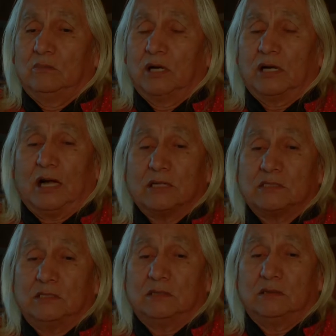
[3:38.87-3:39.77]
Maka
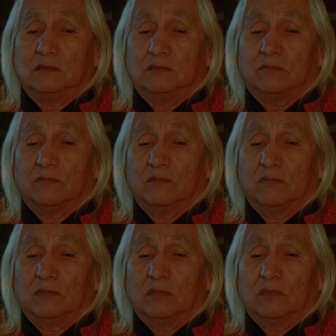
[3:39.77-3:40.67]
said,
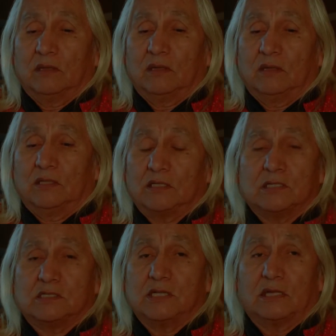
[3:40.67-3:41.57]
this
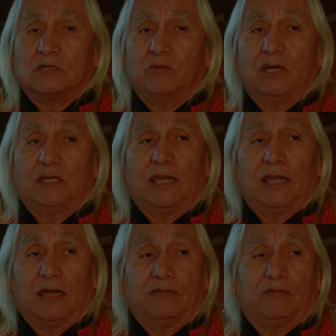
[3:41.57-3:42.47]
is not the way that
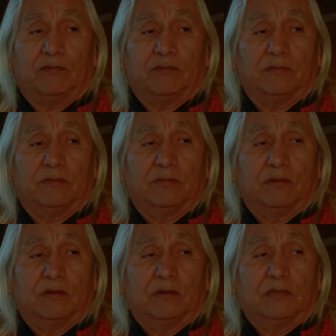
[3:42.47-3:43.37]
life
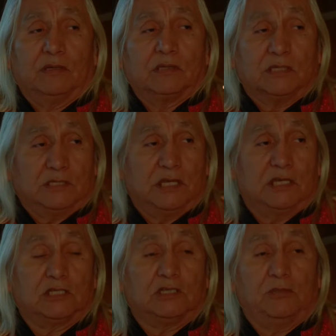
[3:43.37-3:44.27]
is
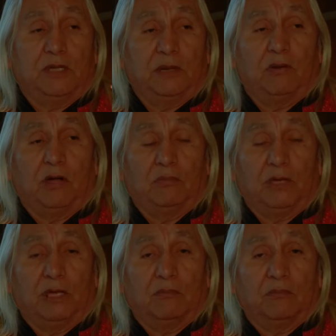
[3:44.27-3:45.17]
intended to be upon
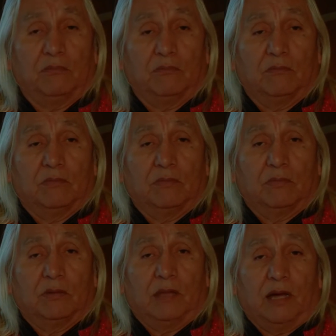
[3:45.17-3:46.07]
me.
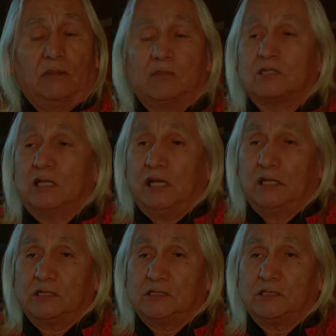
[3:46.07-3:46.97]
I must
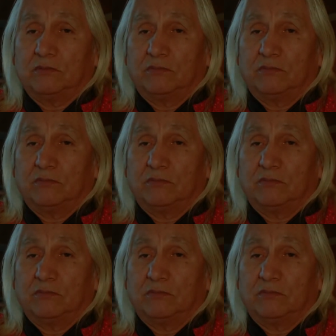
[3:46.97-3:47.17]
cleanse.